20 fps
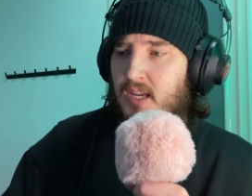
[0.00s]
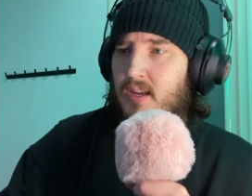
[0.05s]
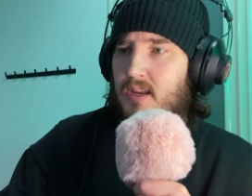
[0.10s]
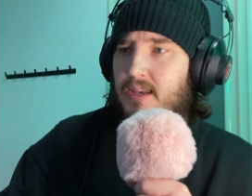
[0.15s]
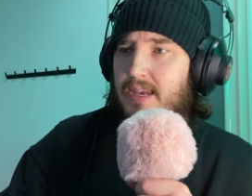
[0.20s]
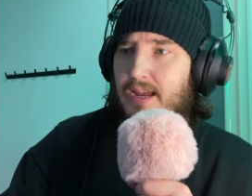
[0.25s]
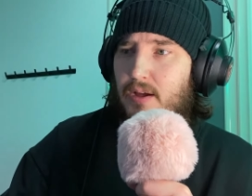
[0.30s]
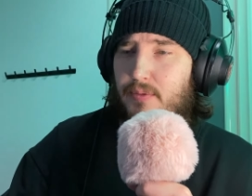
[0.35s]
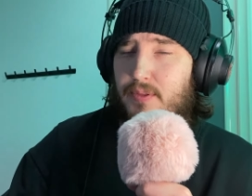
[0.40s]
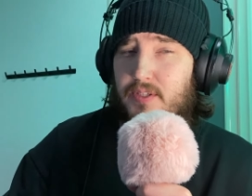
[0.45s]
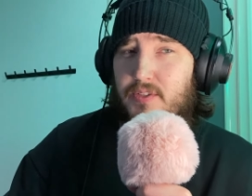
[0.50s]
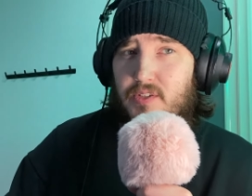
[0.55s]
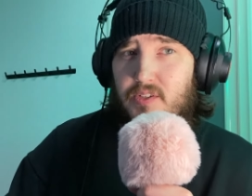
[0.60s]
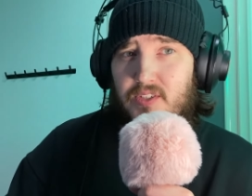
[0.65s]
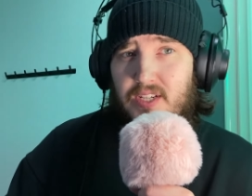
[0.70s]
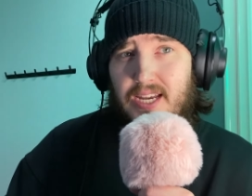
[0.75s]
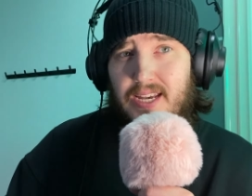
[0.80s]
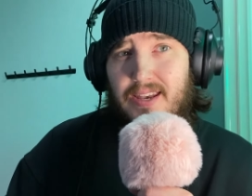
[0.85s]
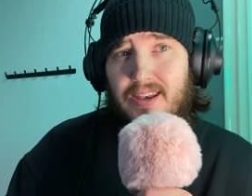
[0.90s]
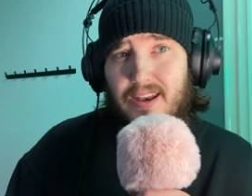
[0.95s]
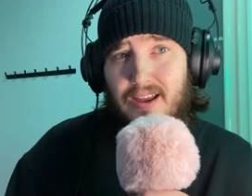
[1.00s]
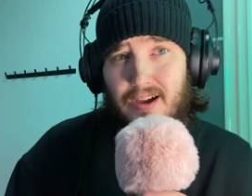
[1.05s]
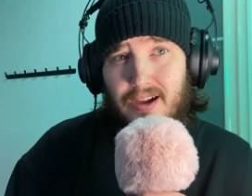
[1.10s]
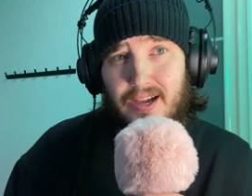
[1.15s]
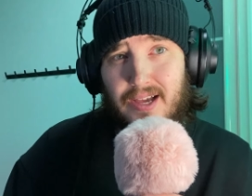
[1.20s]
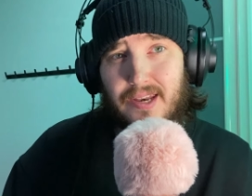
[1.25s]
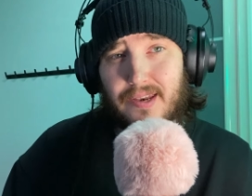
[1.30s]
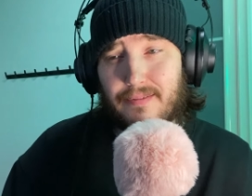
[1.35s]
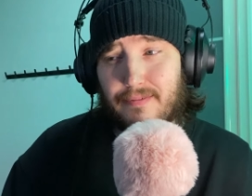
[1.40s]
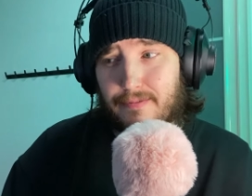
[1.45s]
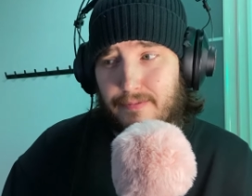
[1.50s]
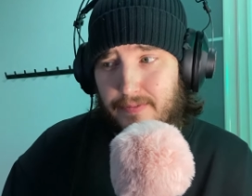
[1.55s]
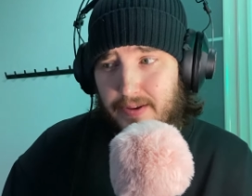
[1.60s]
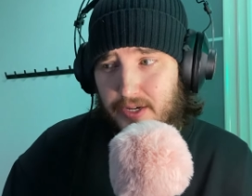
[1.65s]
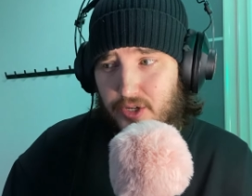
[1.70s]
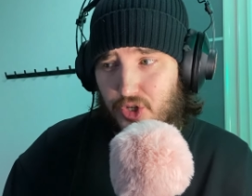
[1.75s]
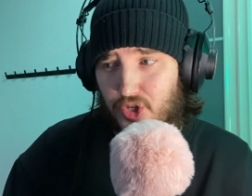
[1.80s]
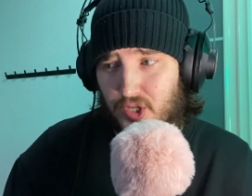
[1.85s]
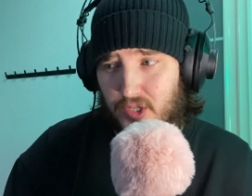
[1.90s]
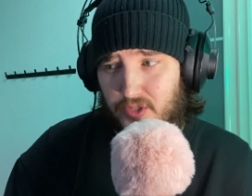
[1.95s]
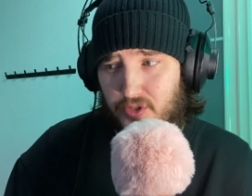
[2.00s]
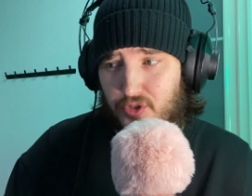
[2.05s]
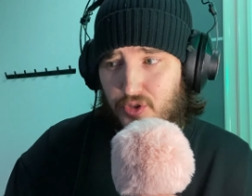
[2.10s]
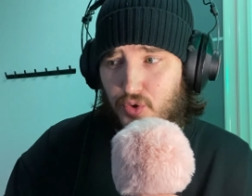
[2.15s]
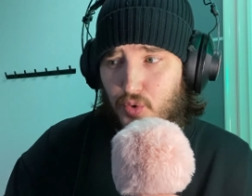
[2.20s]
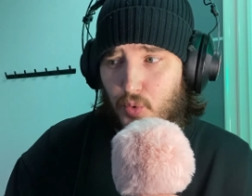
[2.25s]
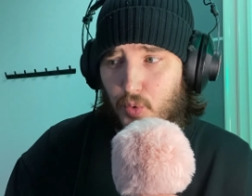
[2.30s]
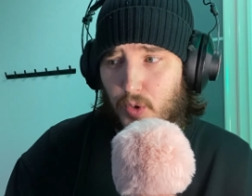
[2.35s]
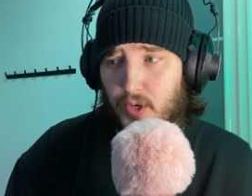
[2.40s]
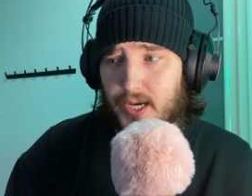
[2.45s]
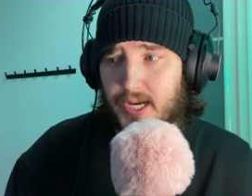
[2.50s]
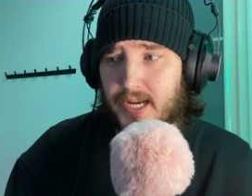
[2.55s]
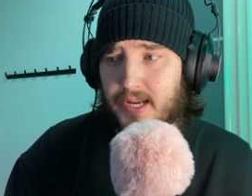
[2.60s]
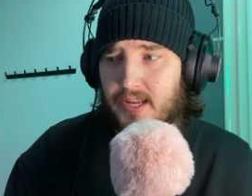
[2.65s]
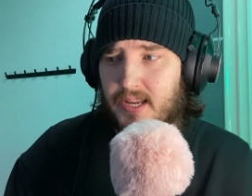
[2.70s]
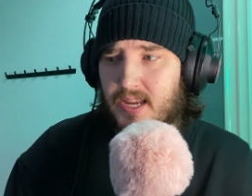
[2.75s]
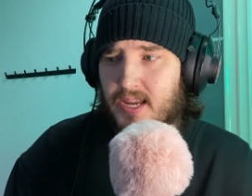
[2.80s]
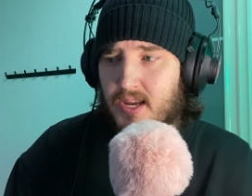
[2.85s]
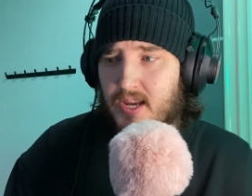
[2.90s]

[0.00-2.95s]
Now, this is a non-fiction story.